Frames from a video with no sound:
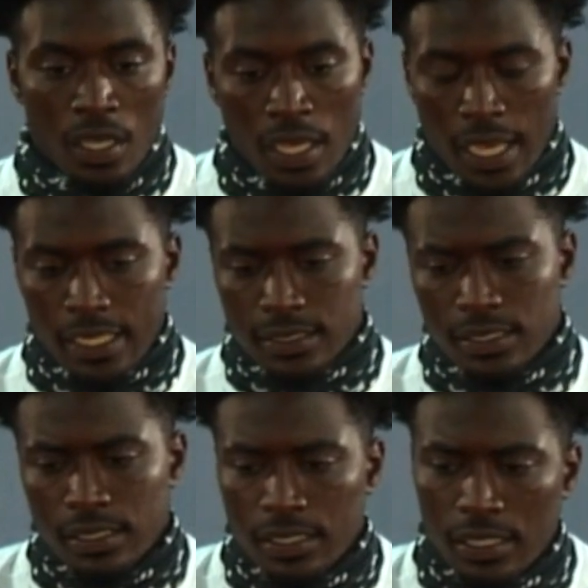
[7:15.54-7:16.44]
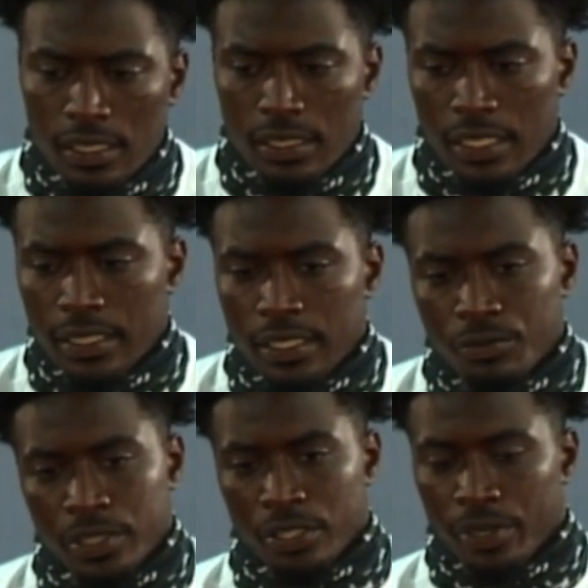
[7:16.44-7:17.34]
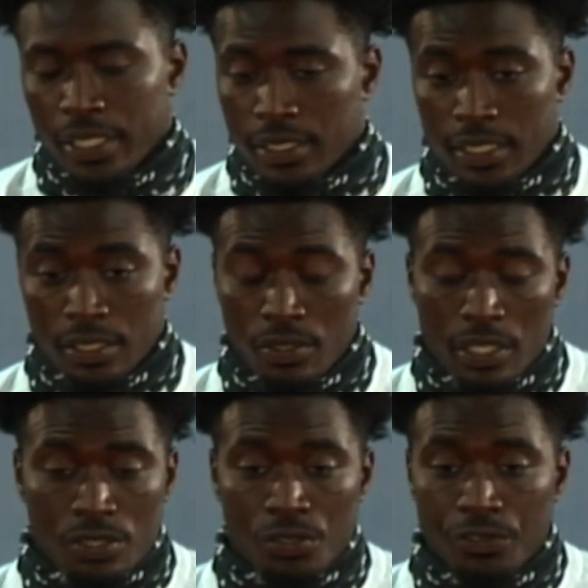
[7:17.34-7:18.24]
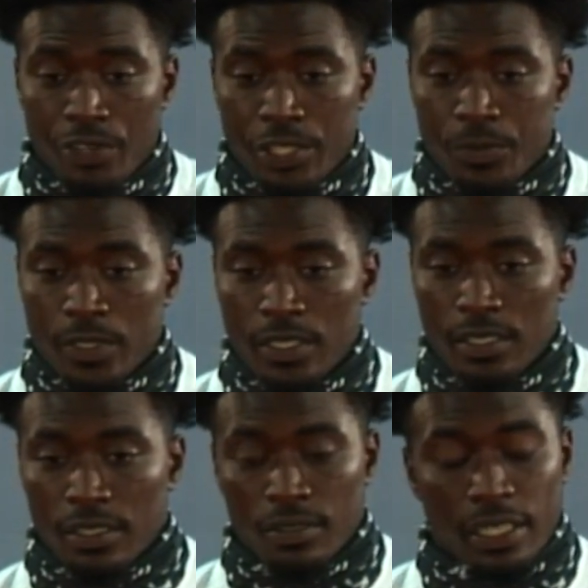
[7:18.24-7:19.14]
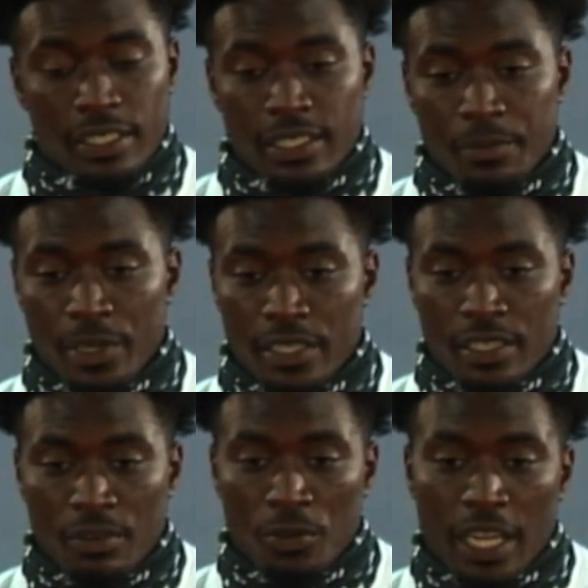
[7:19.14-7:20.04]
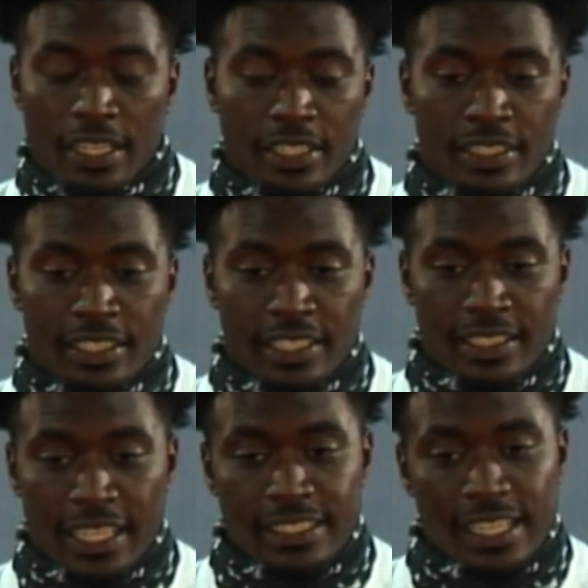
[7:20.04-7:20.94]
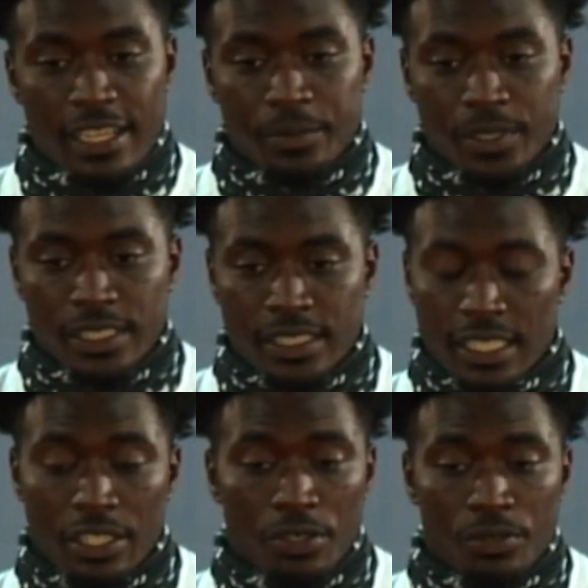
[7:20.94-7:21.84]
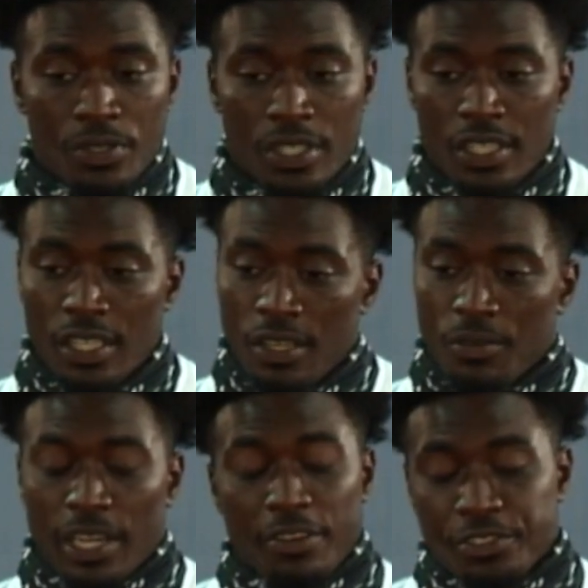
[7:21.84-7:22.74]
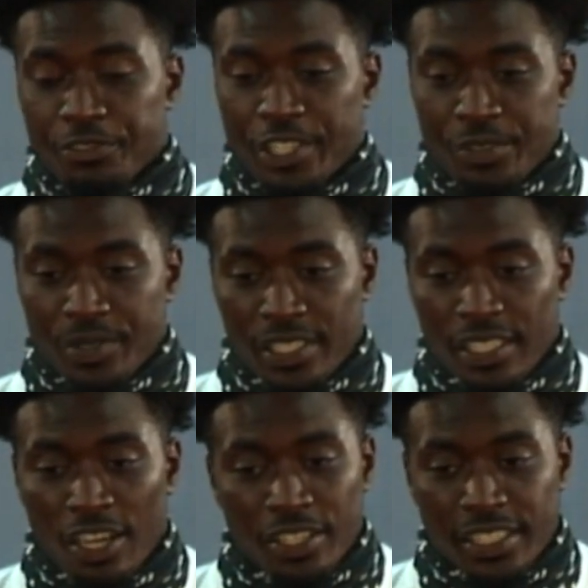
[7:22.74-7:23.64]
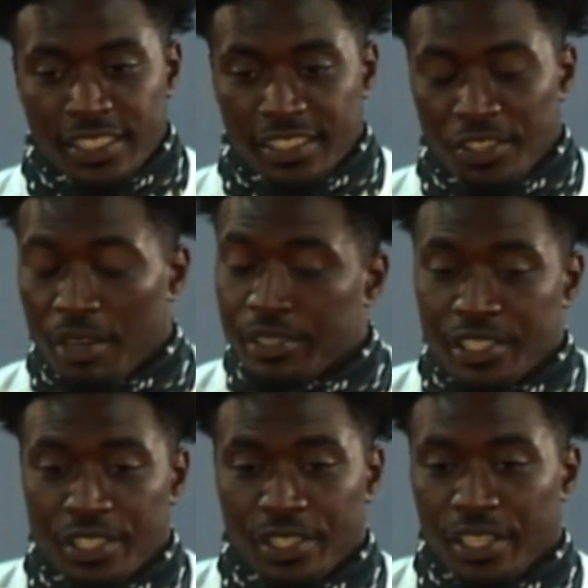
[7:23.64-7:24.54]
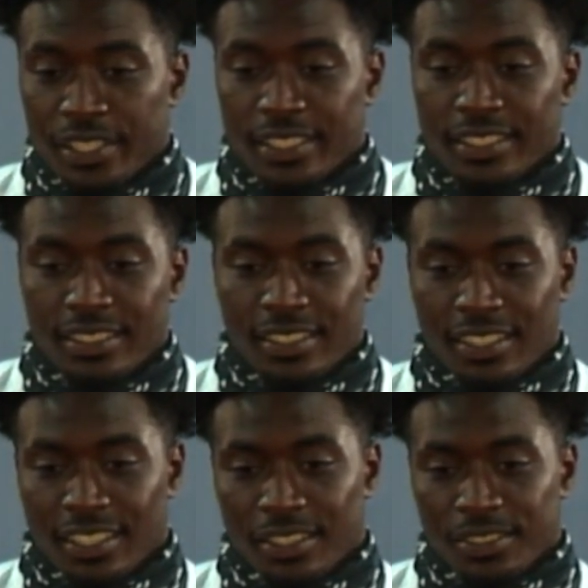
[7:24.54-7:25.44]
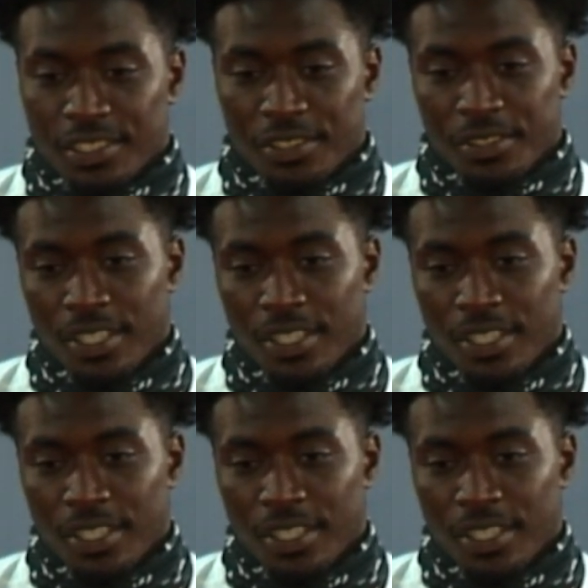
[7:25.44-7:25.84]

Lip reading: I actually think they did really great, you know, as true freshmen. You know, they did better than what I could have did at that time, because I know when I was a freshman in August, you know, I was still learning, you know. So,